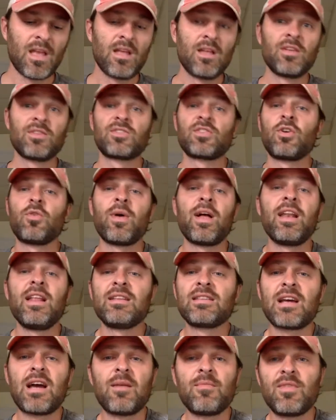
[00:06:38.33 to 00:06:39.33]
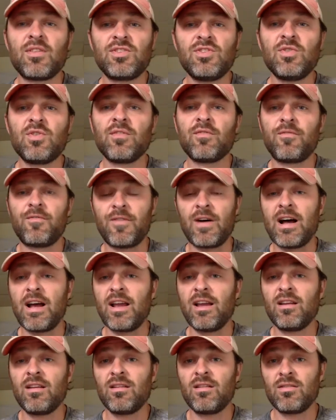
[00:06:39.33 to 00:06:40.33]
So anytime that you can
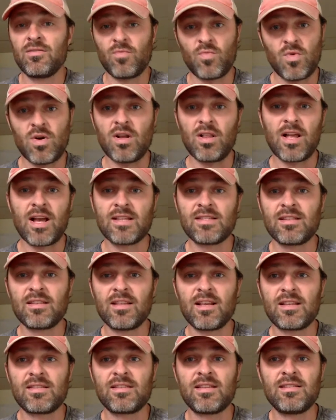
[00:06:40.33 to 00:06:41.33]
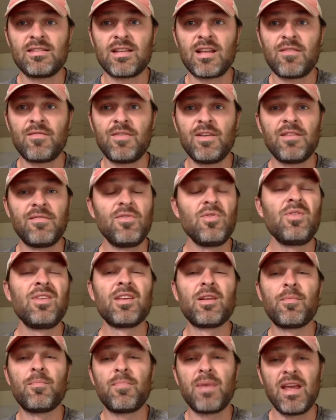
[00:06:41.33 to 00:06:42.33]
find walleyes in less than 10 feet. If you can
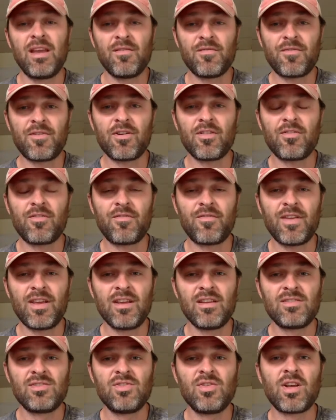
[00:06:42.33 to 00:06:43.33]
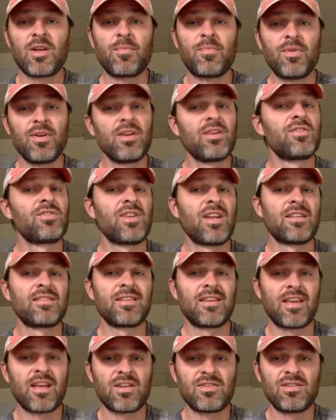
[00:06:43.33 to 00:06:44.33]
get a bait in front of their face, you've got a pretty good chance
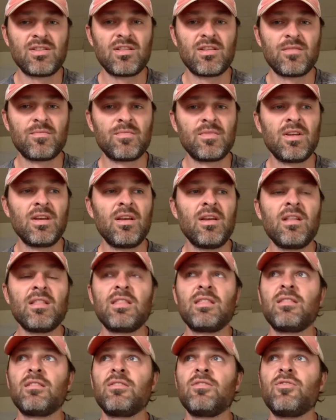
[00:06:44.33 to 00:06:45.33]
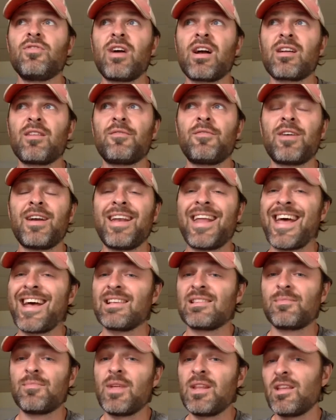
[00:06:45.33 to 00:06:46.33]
at catching them. You're not going to find
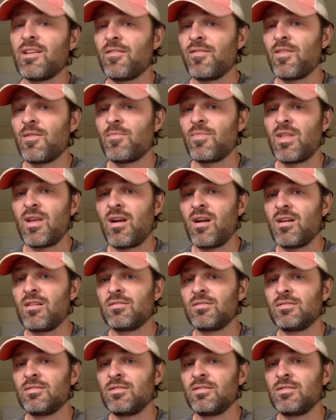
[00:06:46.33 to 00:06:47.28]
as many of them there